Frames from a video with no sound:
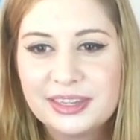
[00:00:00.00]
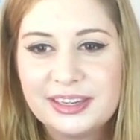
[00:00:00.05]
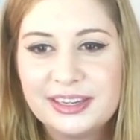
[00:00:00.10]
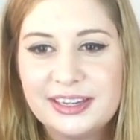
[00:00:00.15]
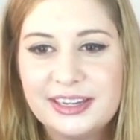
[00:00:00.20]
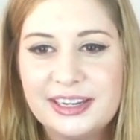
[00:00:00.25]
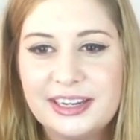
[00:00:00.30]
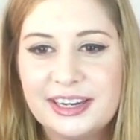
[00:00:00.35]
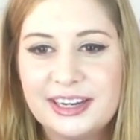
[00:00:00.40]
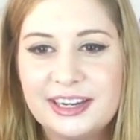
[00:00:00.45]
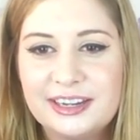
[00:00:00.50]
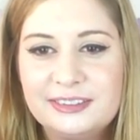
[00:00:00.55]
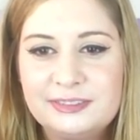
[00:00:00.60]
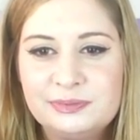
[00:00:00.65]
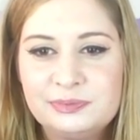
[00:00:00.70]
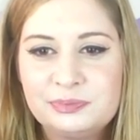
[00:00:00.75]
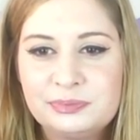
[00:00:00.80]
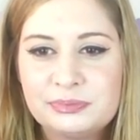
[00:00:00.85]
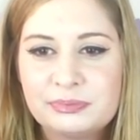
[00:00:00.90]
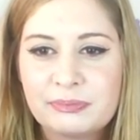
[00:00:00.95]
Yeah.
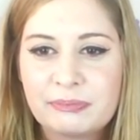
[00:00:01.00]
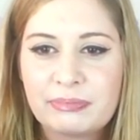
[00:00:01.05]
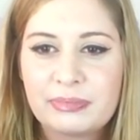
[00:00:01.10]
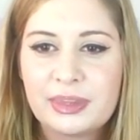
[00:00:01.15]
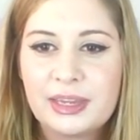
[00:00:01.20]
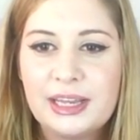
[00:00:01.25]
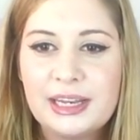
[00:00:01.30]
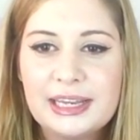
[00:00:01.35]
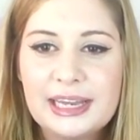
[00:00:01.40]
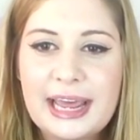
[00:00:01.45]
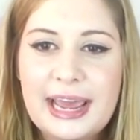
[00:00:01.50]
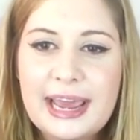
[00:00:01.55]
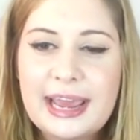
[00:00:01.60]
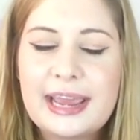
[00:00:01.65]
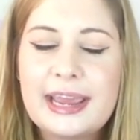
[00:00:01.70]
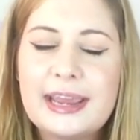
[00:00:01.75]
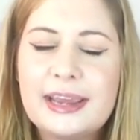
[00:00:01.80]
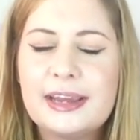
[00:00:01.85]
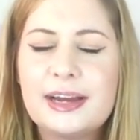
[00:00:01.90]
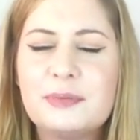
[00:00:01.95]

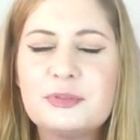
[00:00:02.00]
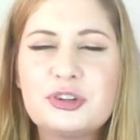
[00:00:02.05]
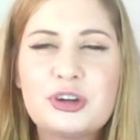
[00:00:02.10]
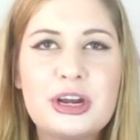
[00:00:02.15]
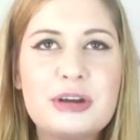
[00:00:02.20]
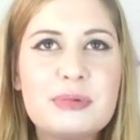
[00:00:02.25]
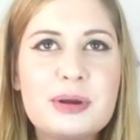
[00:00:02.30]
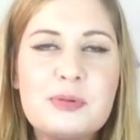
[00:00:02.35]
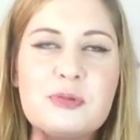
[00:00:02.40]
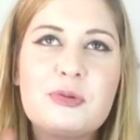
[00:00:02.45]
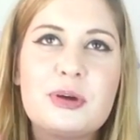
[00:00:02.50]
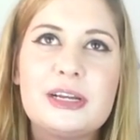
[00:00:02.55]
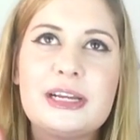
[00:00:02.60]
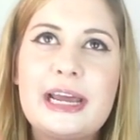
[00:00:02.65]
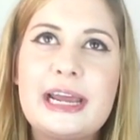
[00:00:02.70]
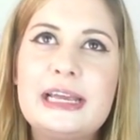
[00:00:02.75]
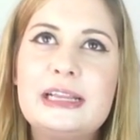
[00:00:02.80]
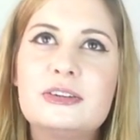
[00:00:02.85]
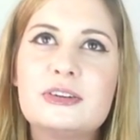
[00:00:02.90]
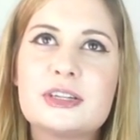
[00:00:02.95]
Lay. I'm trying to remember what
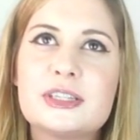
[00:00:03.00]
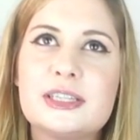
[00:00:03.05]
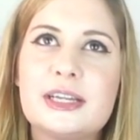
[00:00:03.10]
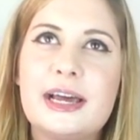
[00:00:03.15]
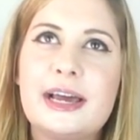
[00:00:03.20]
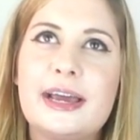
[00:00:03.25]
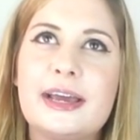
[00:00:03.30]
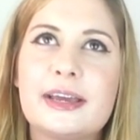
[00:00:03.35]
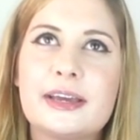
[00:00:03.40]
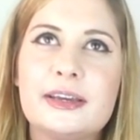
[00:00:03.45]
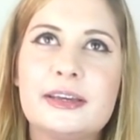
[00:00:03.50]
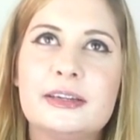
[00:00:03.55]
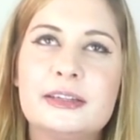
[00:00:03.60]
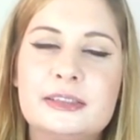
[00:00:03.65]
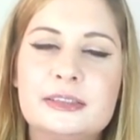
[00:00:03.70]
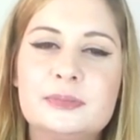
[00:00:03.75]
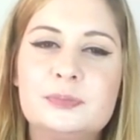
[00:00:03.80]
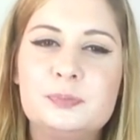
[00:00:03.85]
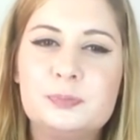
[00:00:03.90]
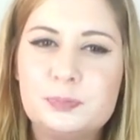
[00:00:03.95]
Lay looks like.
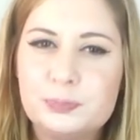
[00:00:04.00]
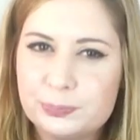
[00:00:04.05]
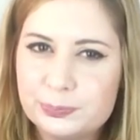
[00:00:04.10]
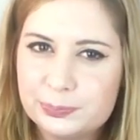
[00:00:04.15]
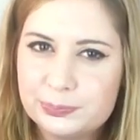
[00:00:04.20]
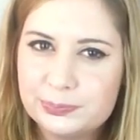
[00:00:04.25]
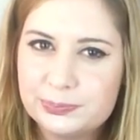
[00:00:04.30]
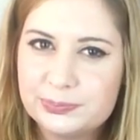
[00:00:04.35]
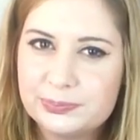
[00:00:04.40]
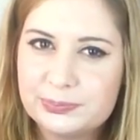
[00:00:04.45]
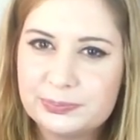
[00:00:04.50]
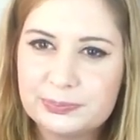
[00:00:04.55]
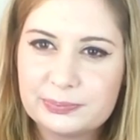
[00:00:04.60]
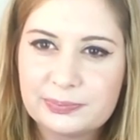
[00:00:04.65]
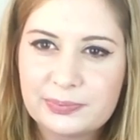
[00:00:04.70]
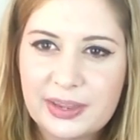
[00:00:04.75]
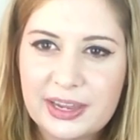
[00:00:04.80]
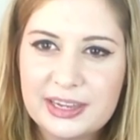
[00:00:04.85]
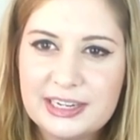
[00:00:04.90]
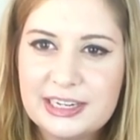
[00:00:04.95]
I
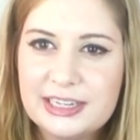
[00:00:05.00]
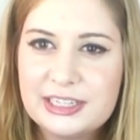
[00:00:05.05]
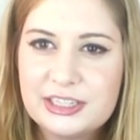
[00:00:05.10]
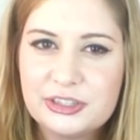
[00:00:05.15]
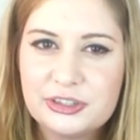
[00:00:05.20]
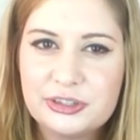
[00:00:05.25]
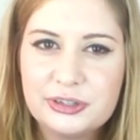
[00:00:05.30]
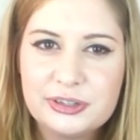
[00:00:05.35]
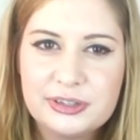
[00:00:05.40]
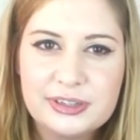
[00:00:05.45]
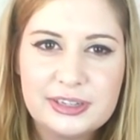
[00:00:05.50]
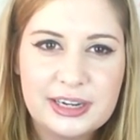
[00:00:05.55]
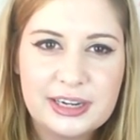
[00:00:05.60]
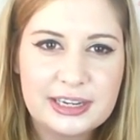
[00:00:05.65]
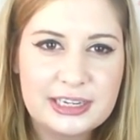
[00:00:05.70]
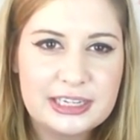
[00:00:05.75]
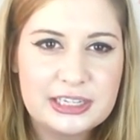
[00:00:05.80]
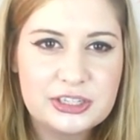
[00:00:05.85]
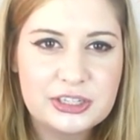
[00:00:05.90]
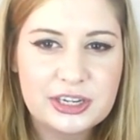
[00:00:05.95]
need
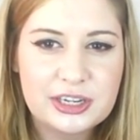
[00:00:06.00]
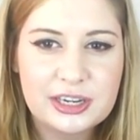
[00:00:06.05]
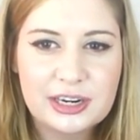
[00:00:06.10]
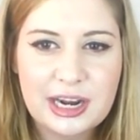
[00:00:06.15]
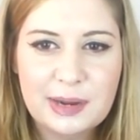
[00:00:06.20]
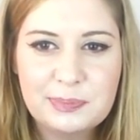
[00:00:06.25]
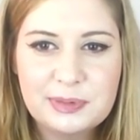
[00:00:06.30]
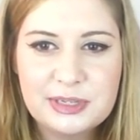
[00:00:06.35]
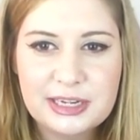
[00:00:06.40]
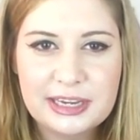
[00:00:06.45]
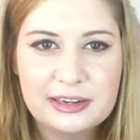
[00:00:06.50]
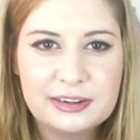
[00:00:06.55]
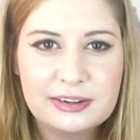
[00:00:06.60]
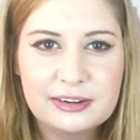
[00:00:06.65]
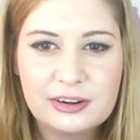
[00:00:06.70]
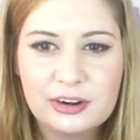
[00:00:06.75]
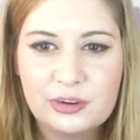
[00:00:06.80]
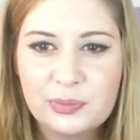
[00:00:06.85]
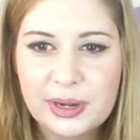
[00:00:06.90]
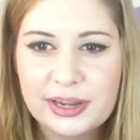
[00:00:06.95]
to get
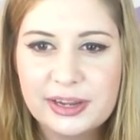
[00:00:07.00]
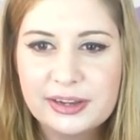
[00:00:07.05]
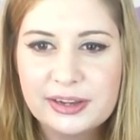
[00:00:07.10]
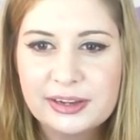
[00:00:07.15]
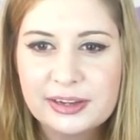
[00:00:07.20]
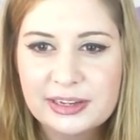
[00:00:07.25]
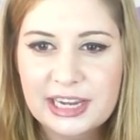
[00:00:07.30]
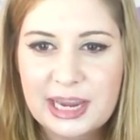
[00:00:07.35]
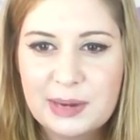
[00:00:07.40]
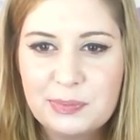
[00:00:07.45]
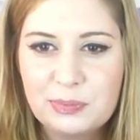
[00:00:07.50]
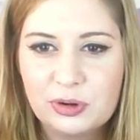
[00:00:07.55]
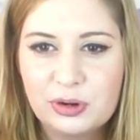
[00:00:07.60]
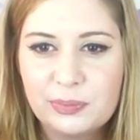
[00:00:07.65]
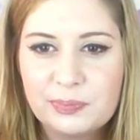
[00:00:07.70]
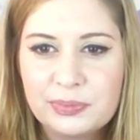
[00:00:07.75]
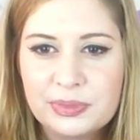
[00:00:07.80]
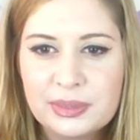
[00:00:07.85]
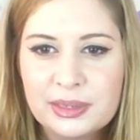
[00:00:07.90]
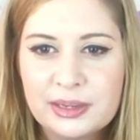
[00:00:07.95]
updated on my K-pop.
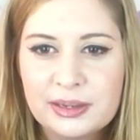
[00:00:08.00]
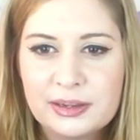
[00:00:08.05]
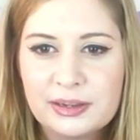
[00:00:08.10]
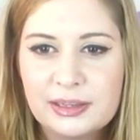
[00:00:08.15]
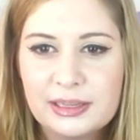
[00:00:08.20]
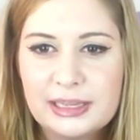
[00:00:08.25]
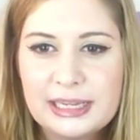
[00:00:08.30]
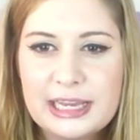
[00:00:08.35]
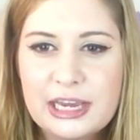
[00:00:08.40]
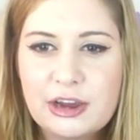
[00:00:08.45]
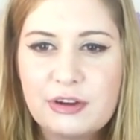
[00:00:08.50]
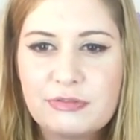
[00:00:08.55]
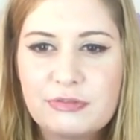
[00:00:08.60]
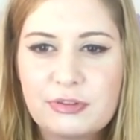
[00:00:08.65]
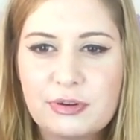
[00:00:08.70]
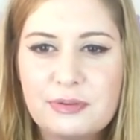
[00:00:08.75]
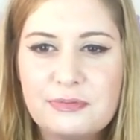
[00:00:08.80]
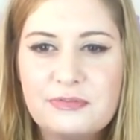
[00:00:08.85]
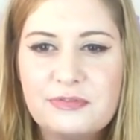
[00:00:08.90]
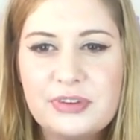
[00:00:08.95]
Leo
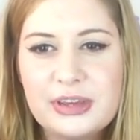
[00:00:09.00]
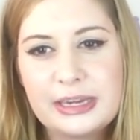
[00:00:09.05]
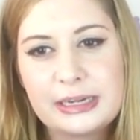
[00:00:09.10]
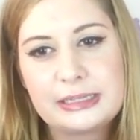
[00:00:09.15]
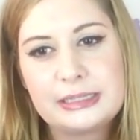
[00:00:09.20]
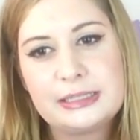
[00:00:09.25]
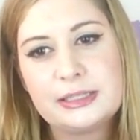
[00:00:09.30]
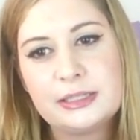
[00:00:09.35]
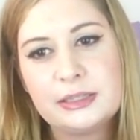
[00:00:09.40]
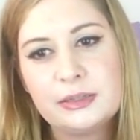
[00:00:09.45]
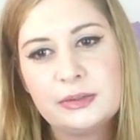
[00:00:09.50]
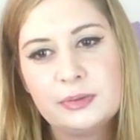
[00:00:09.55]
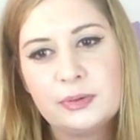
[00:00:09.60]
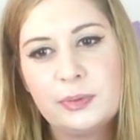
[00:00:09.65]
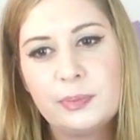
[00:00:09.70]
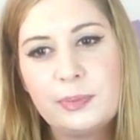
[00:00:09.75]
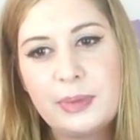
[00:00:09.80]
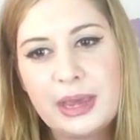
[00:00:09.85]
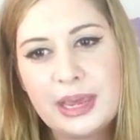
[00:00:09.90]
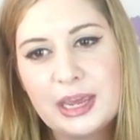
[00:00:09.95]
from Vix.
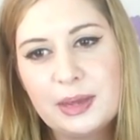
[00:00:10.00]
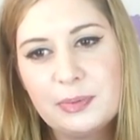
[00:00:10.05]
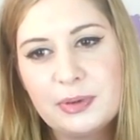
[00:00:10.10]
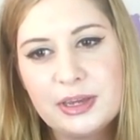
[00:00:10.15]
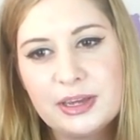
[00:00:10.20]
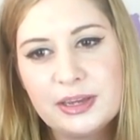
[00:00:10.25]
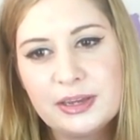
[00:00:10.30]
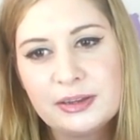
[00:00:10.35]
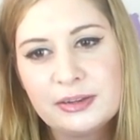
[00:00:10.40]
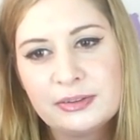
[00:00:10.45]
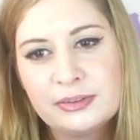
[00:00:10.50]
Maybe?